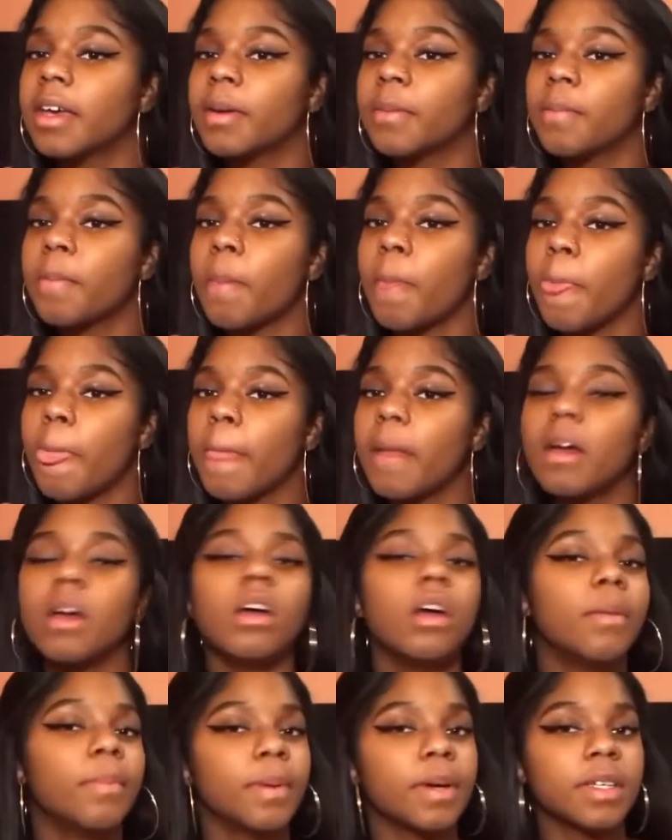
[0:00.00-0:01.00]
it
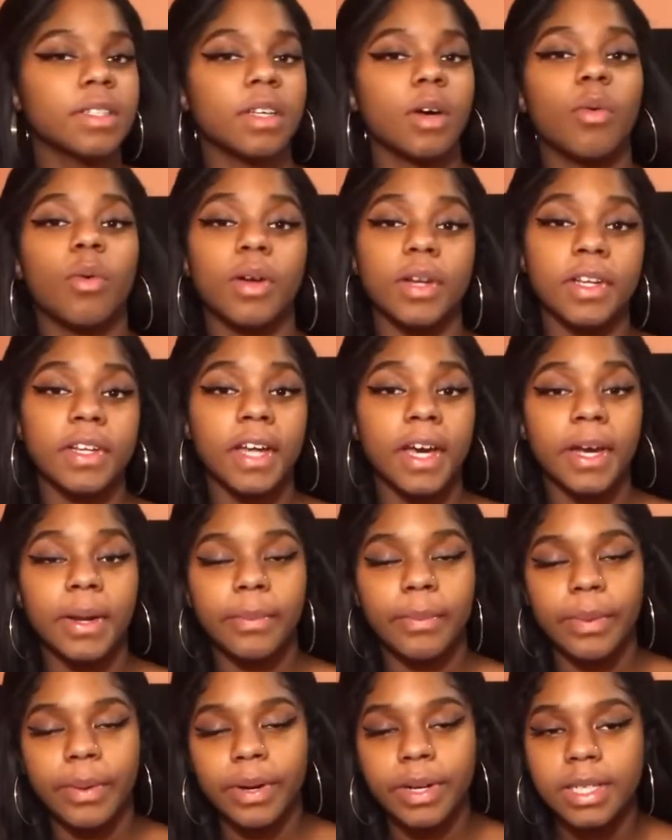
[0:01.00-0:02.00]
because I want to dye
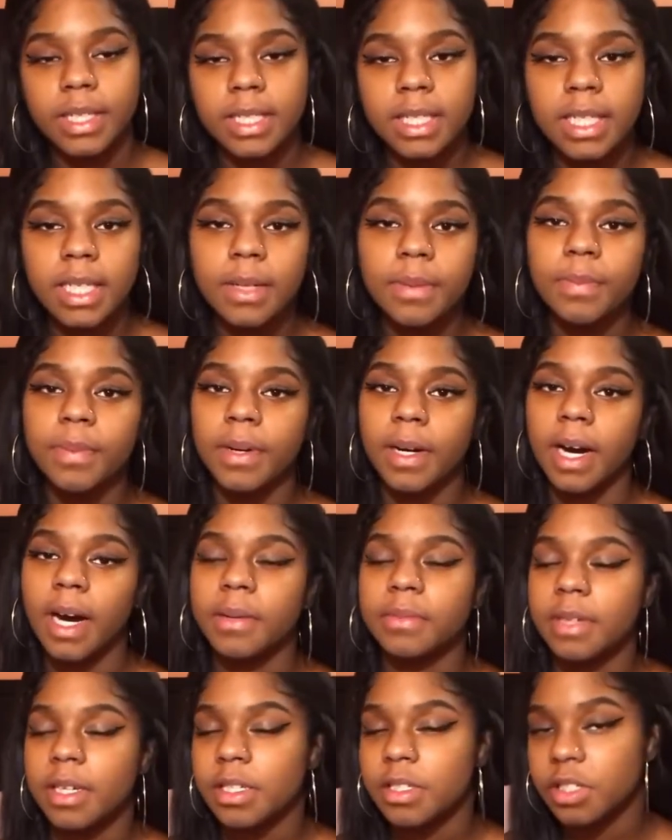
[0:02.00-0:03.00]
it burgundy, but
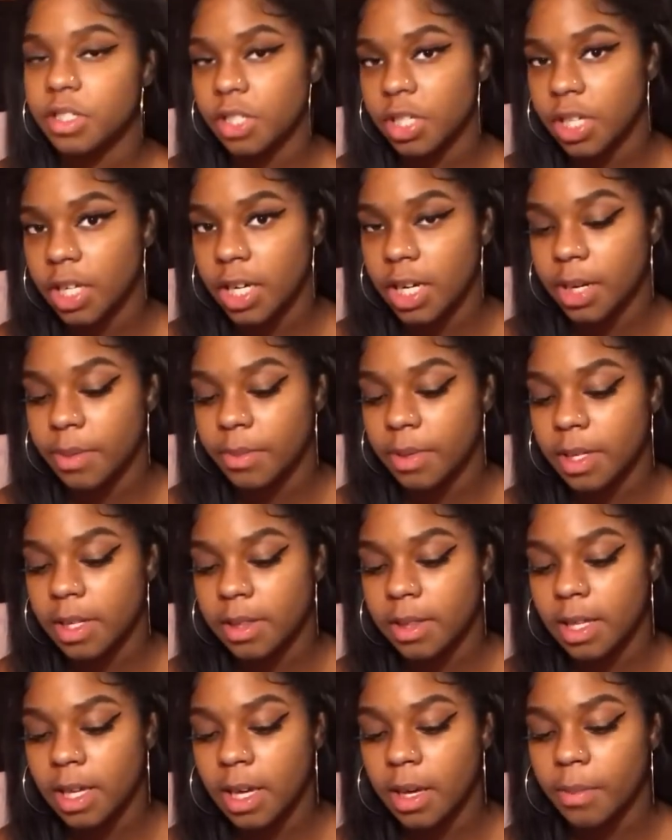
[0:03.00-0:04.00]
I'm not sure yet. I'm going
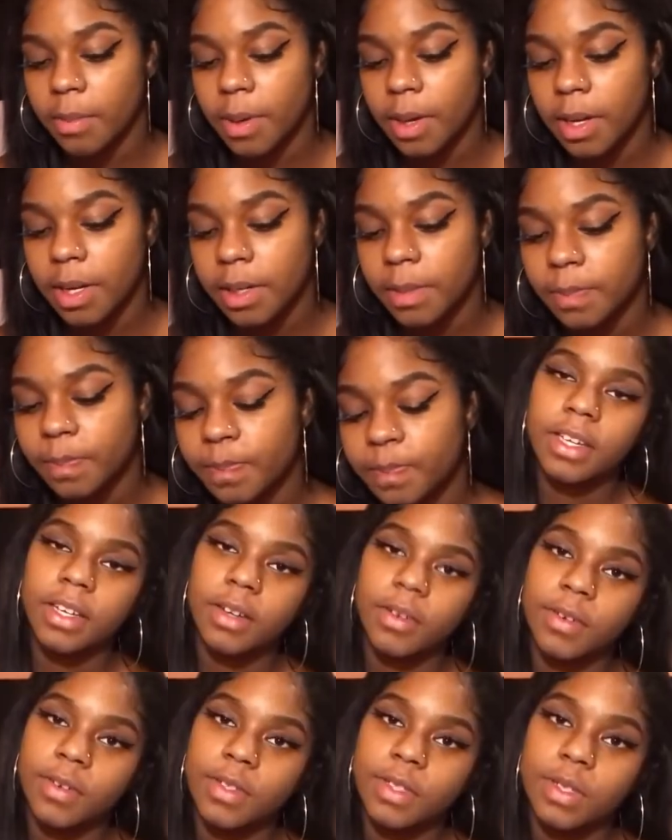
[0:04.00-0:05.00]
to think about it. It can
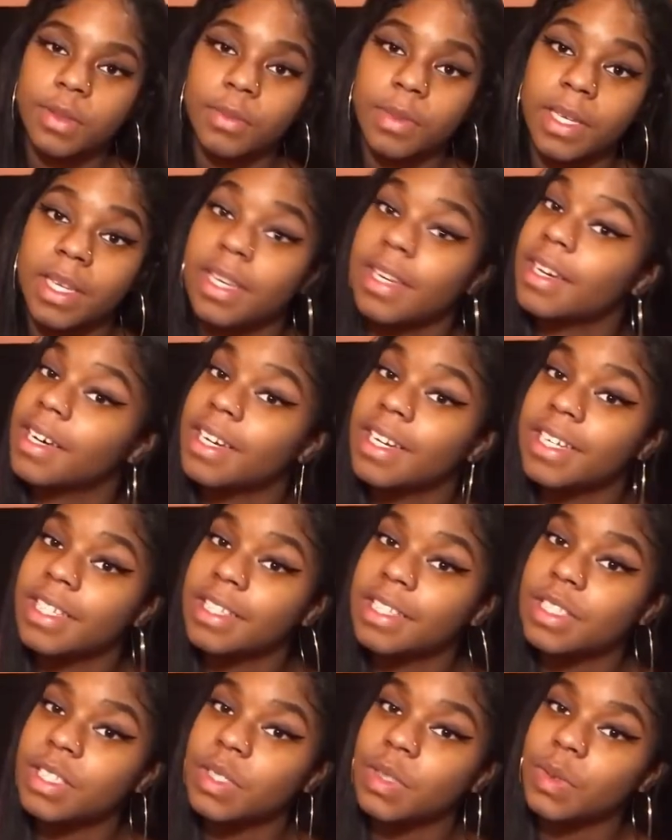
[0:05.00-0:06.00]
also be cut
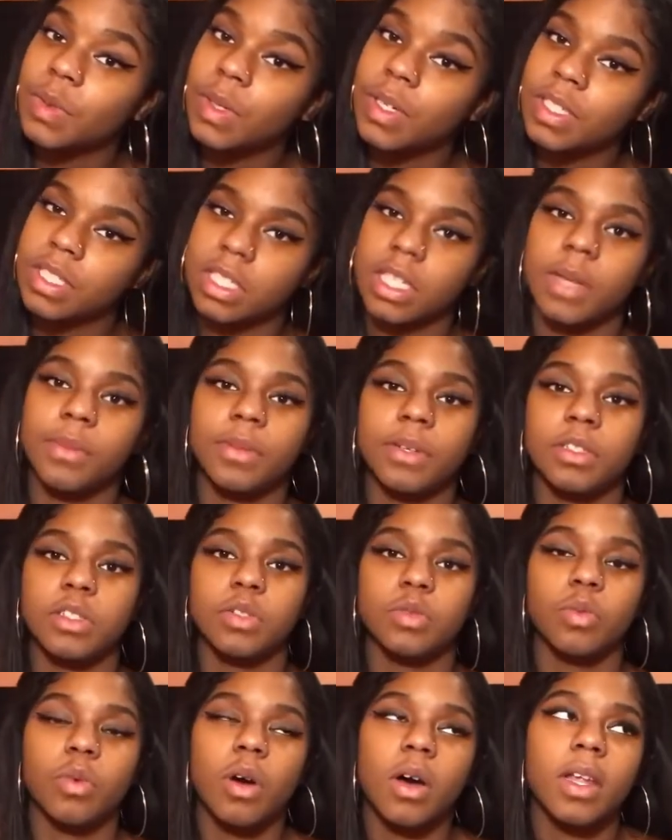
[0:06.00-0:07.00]
into a shape that
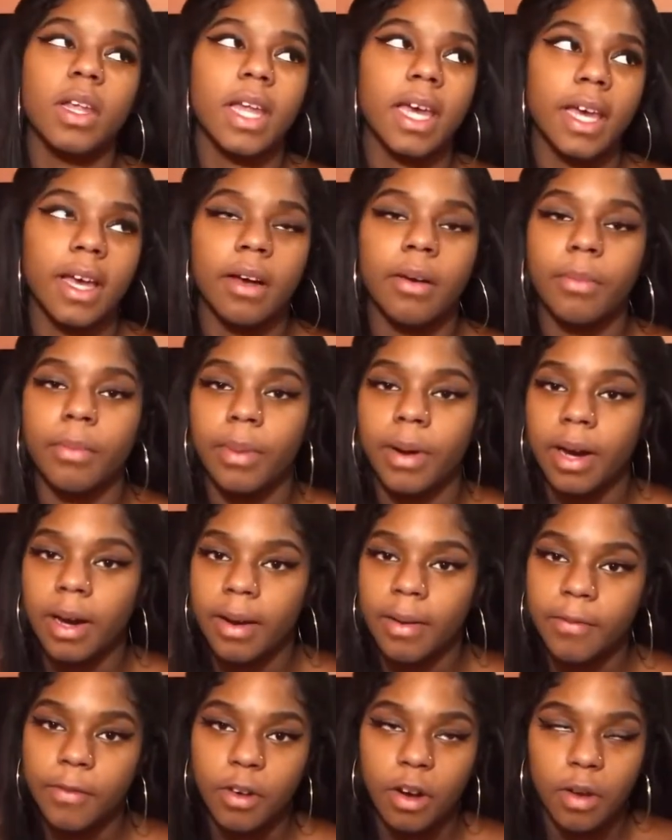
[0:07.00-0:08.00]
you want, like a
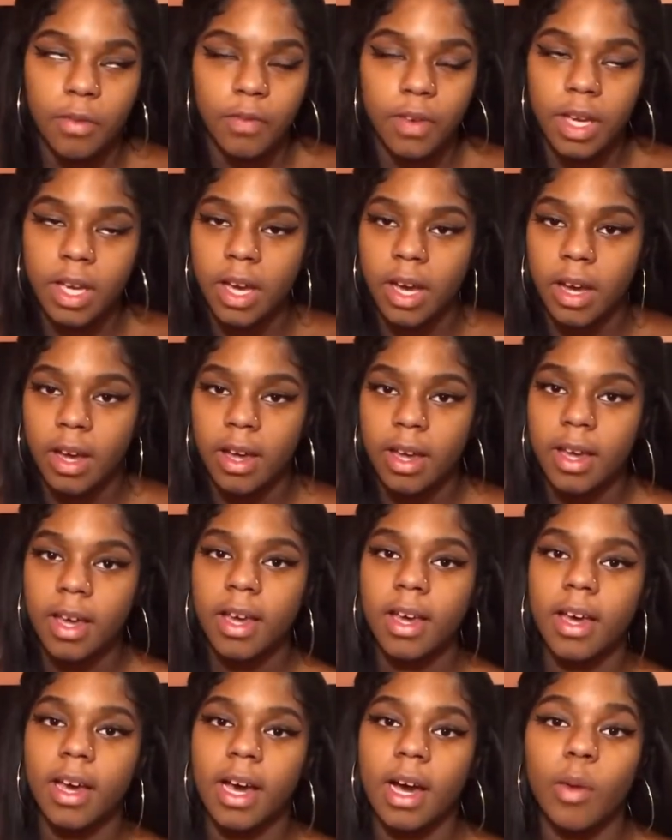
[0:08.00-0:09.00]
bob or a V cut.
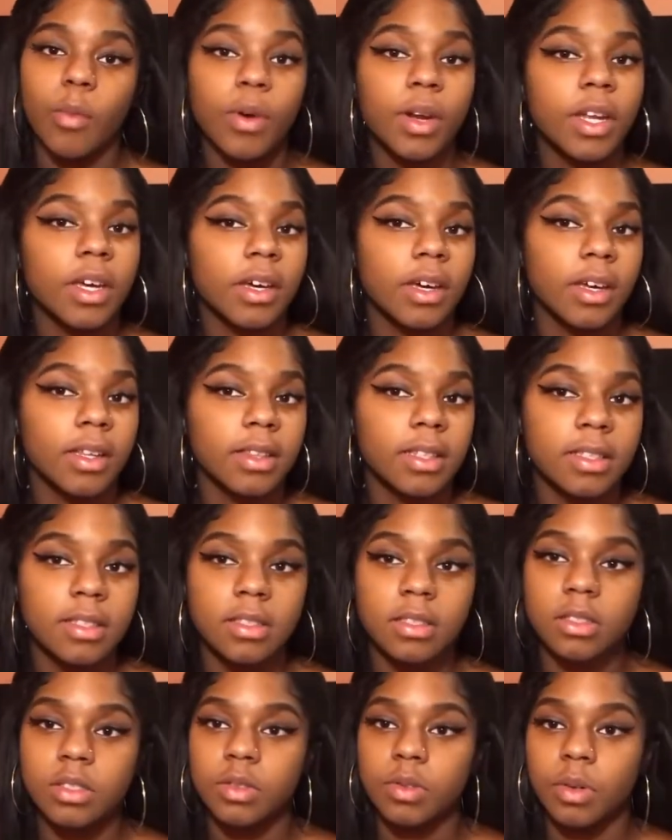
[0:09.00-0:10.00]
I want to cut this
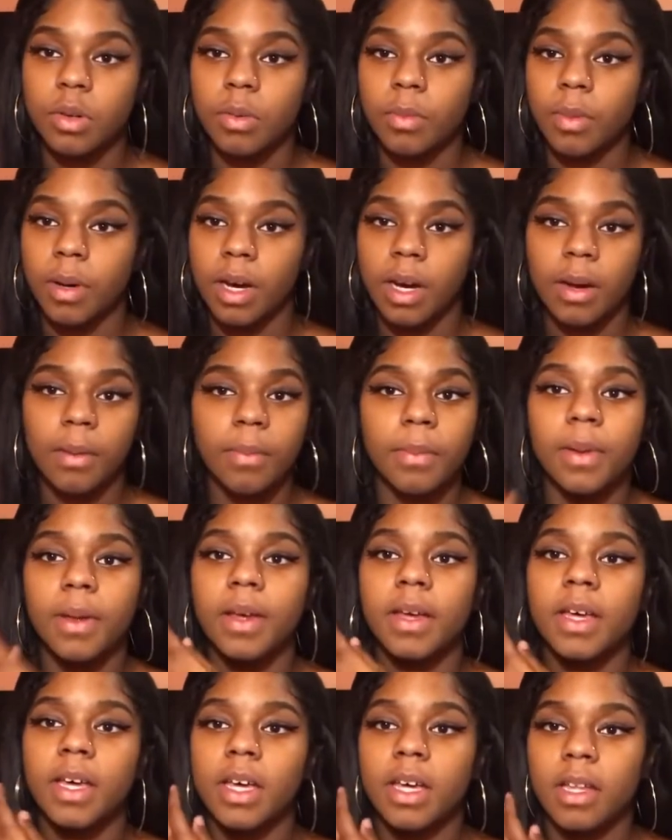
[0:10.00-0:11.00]
into a bob, but